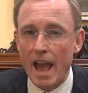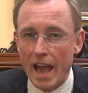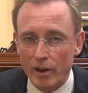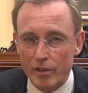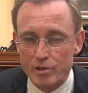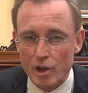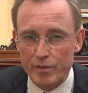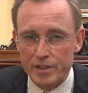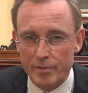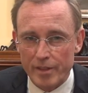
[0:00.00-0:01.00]
And on the
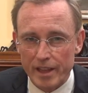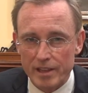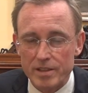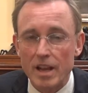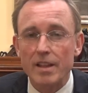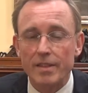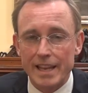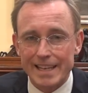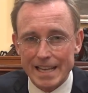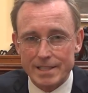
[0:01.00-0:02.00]
surface of things, there
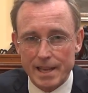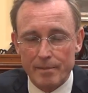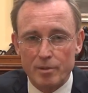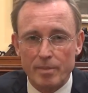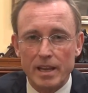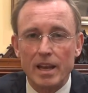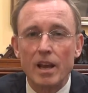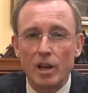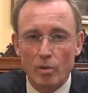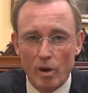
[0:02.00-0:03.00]
does seem to be
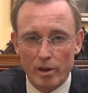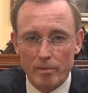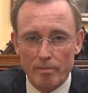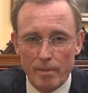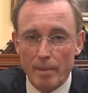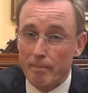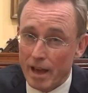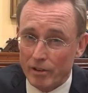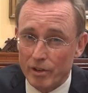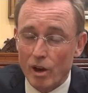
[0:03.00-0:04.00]
quite an
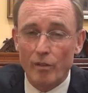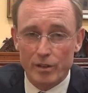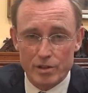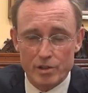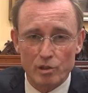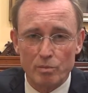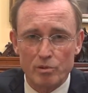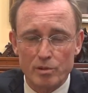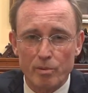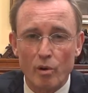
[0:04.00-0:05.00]
amount of considerable
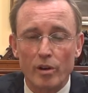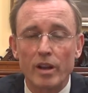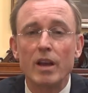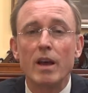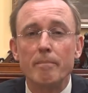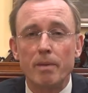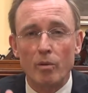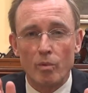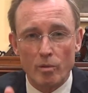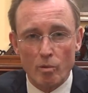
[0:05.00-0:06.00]
support.
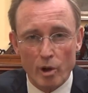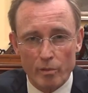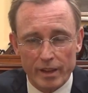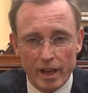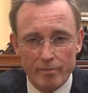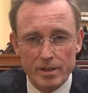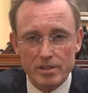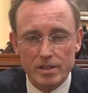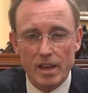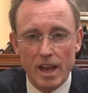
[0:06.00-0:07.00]
But we will work with the
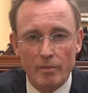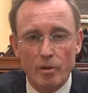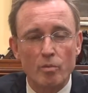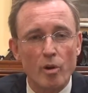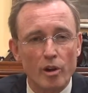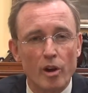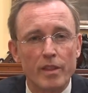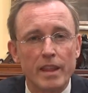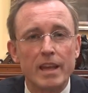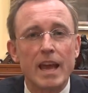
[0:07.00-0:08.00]
government and we'll work
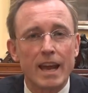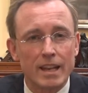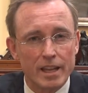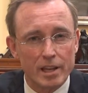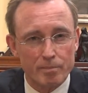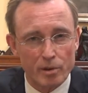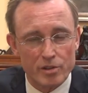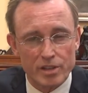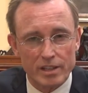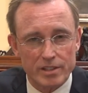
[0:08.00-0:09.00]
on the Adelink
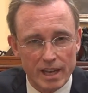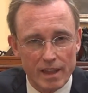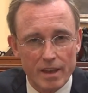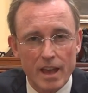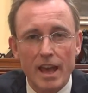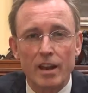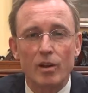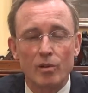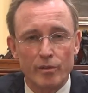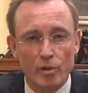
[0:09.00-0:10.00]
project together, and I
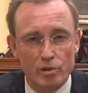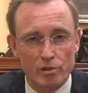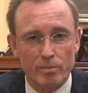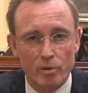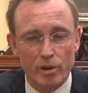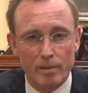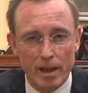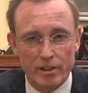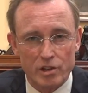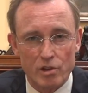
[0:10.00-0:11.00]
look forward to reporting
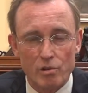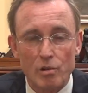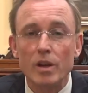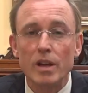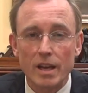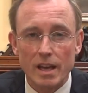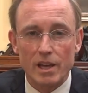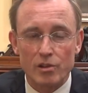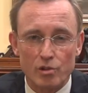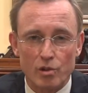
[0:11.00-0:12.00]
back to you
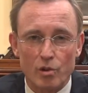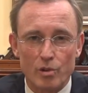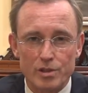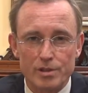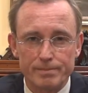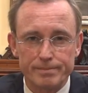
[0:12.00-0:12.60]
in due course.